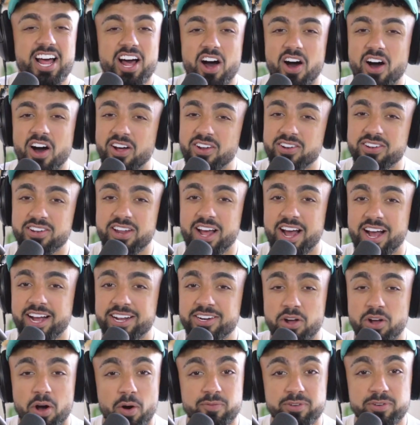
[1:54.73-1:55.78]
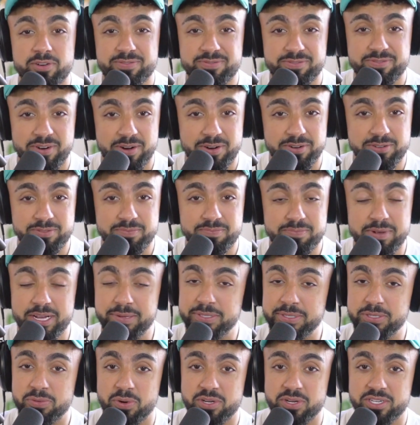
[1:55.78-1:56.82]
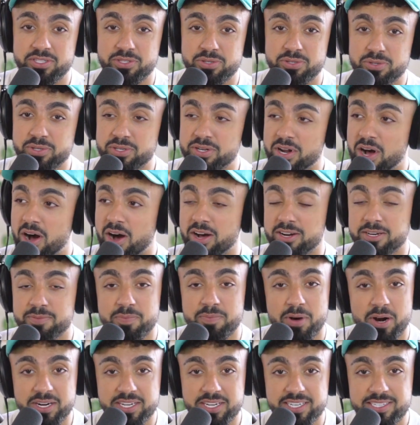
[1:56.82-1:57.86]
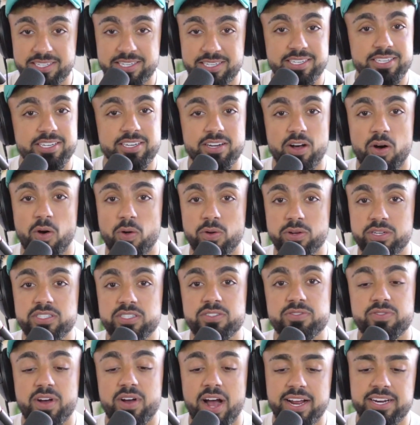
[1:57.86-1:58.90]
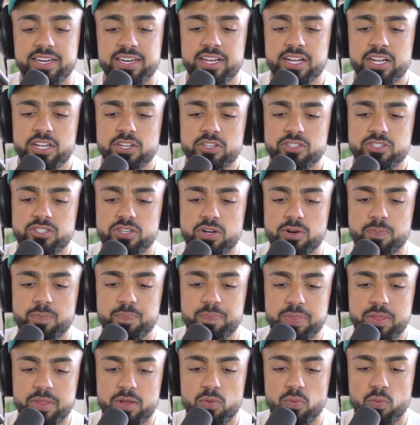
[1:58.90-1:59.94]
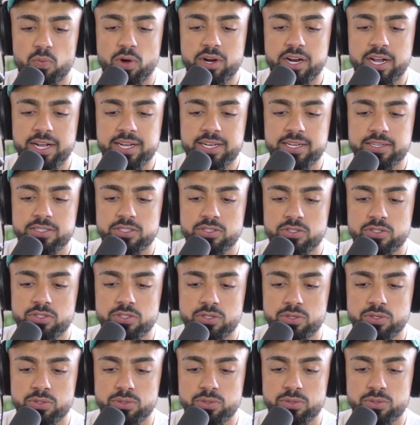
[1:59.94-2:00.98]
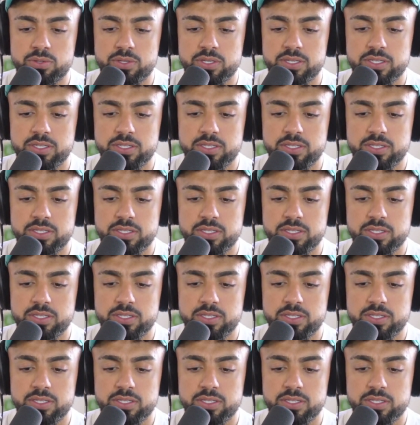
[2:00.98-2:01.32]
Online, over the phone, maybe you want to do it on a market, and all is fine. So what I'm going to do